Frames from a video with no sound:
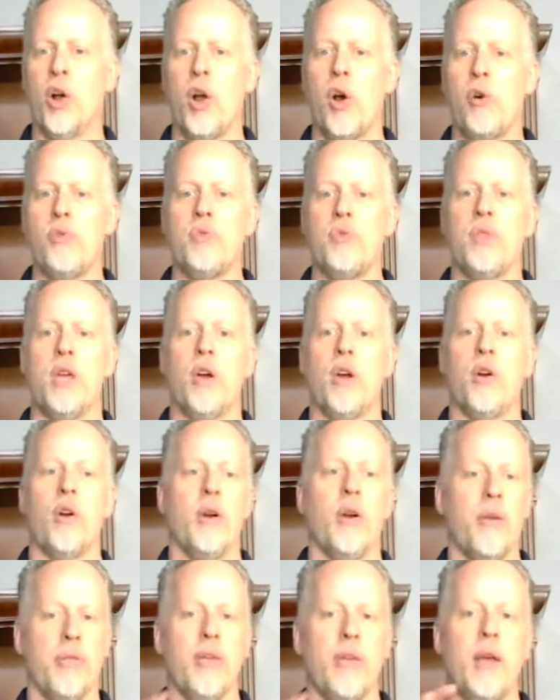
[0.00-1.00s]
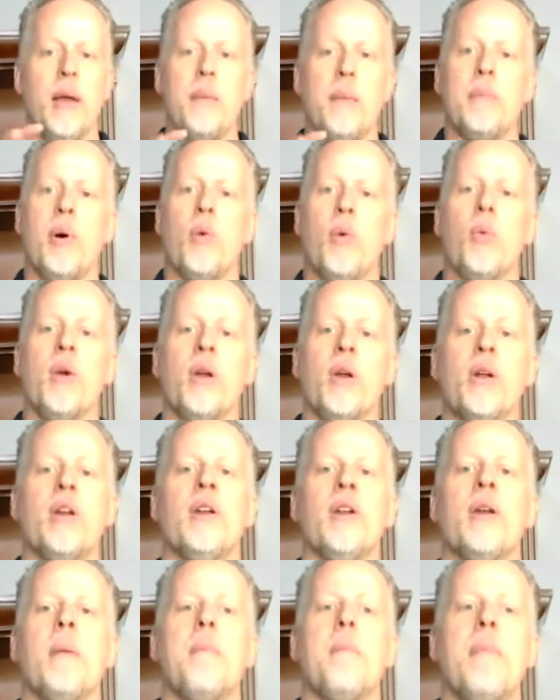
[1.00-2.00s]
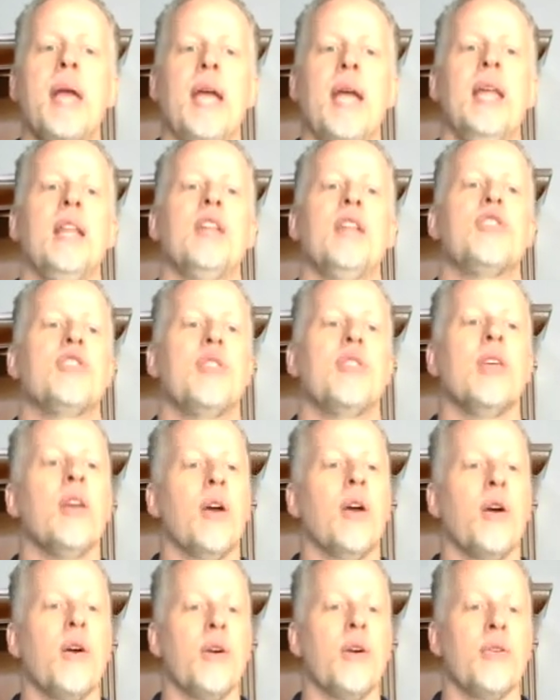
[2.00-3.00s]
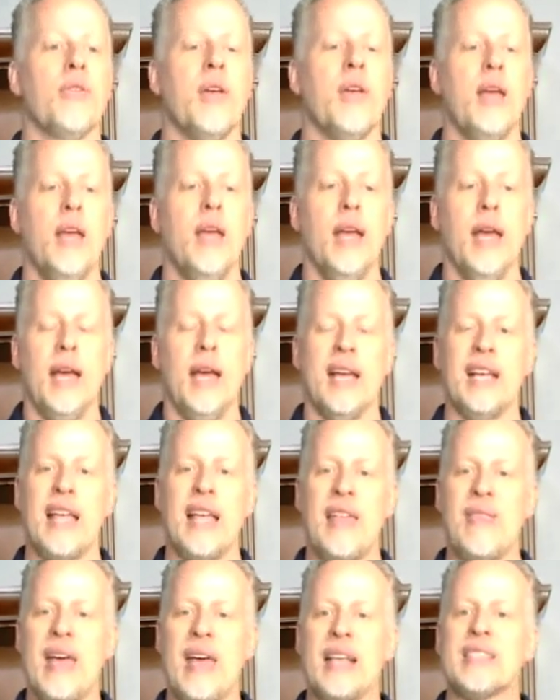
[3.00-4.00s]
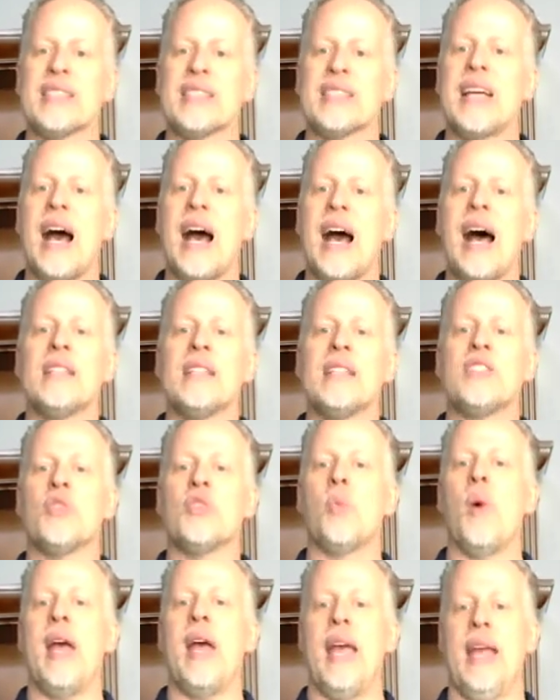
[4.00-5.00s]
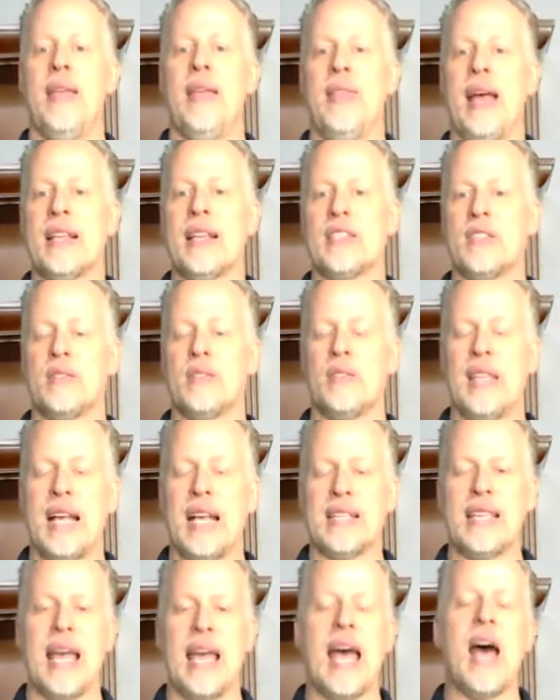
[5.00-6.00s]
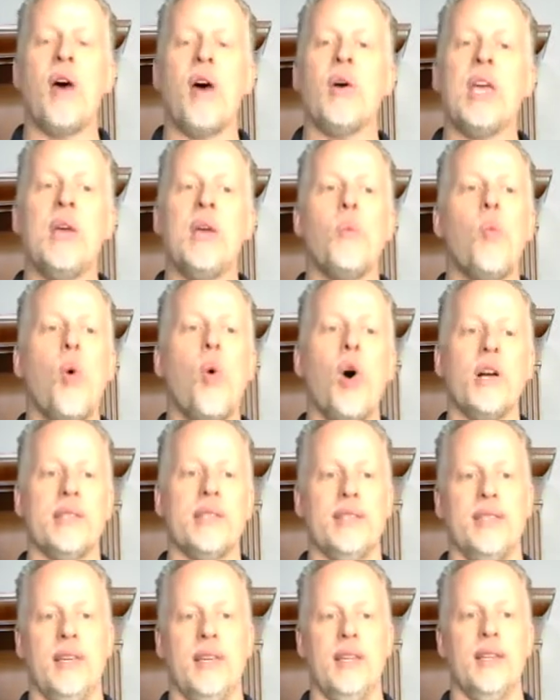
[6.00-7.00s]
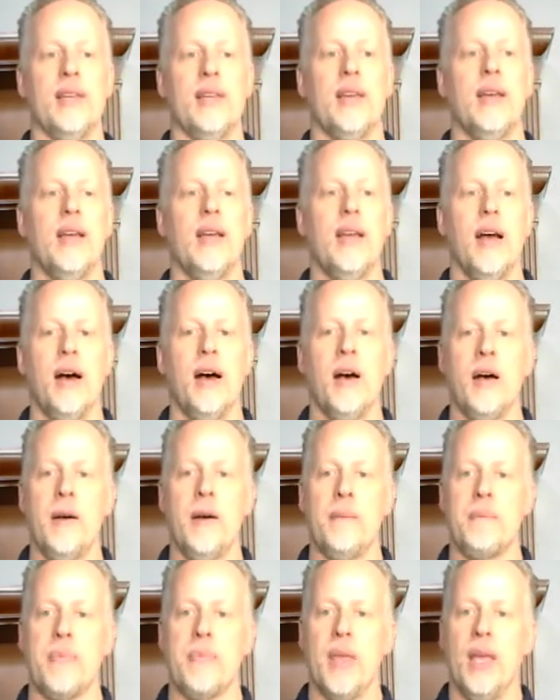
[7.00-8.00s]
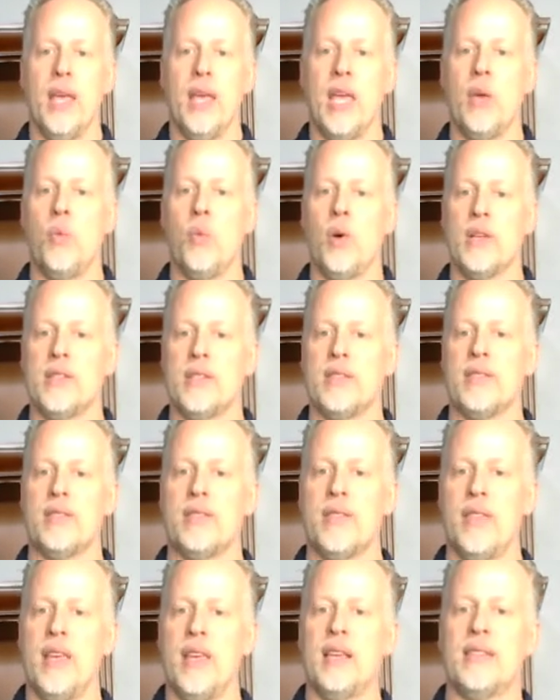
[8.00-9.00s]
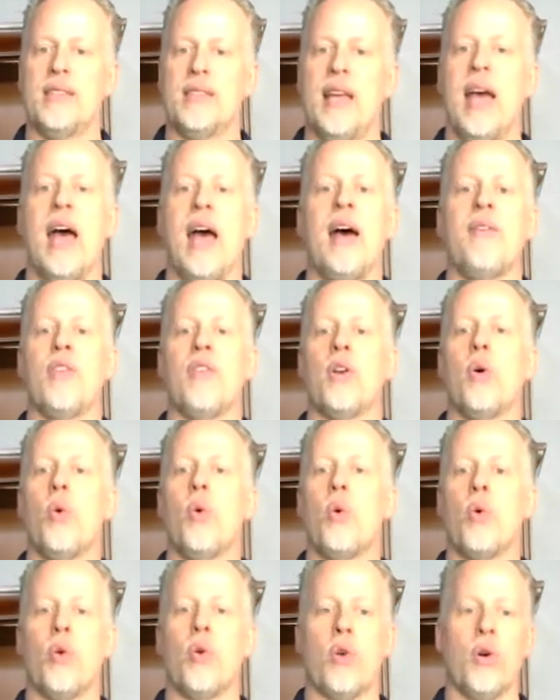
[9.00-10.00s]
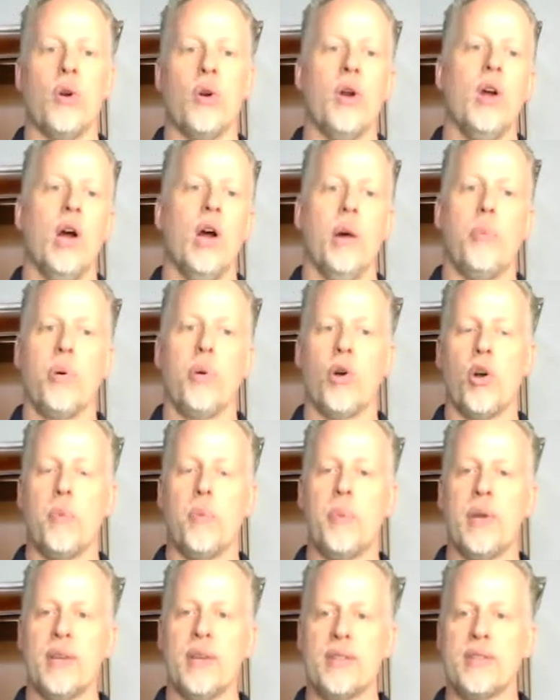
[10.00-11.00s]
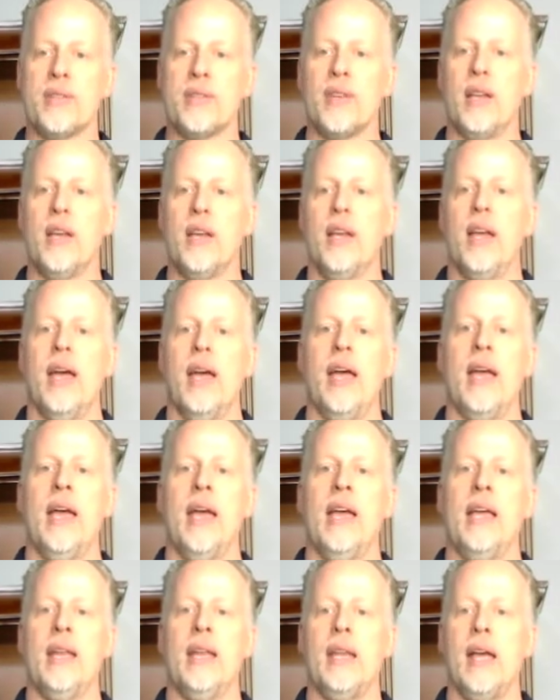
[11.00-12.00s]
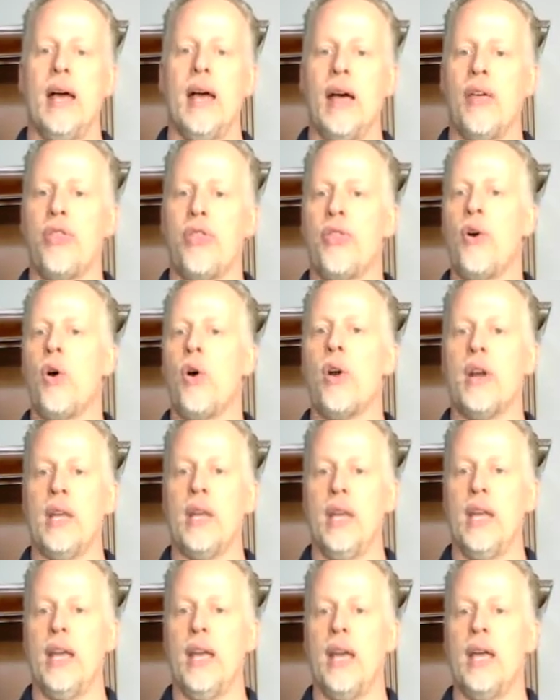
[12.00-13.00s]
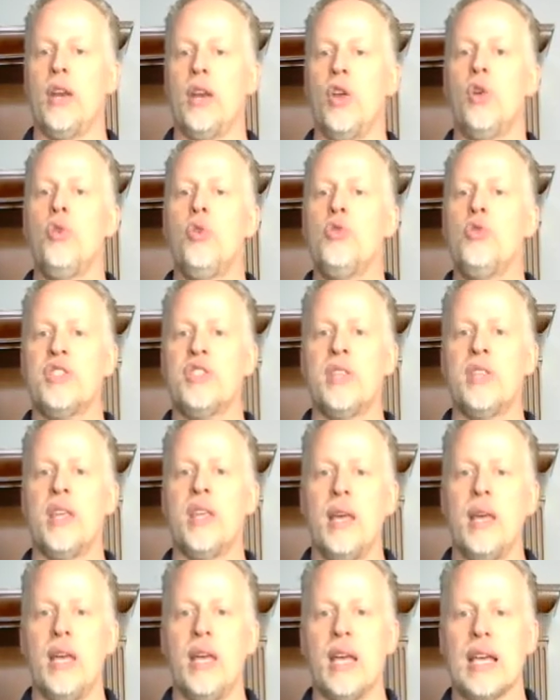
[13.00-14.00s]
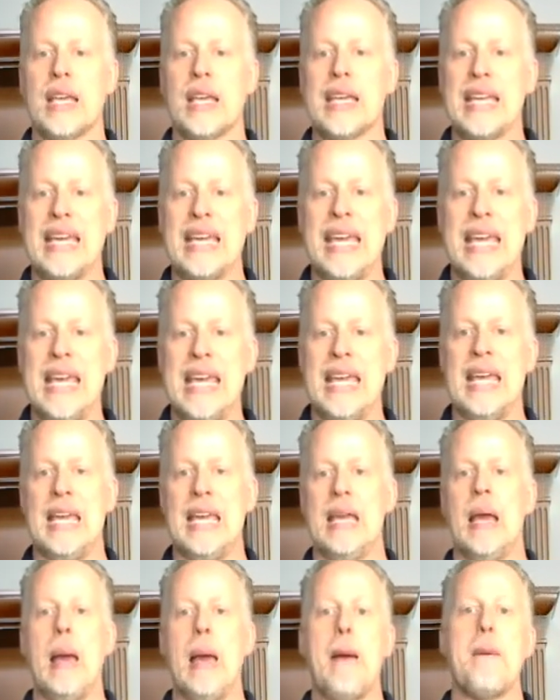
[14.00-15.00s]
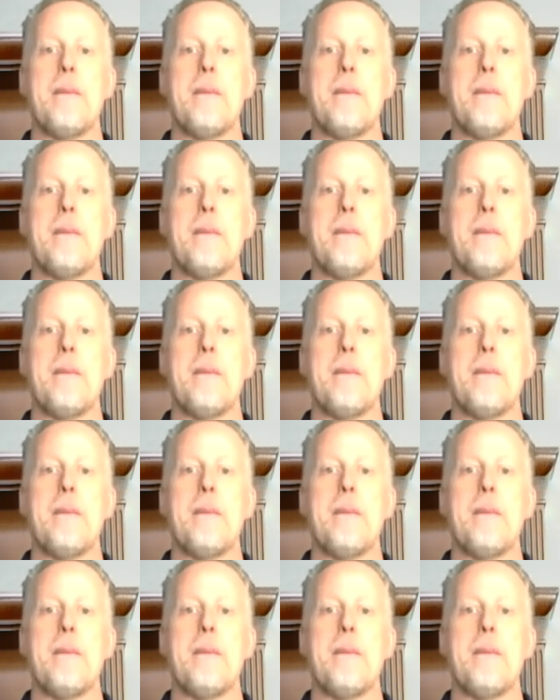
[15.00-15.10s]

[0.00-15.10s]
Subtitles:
own the earth, but we are here to manage the earth. And that's God's way. That's how he wants it. He wants things to have an order, a purpose, and authority. And who's the key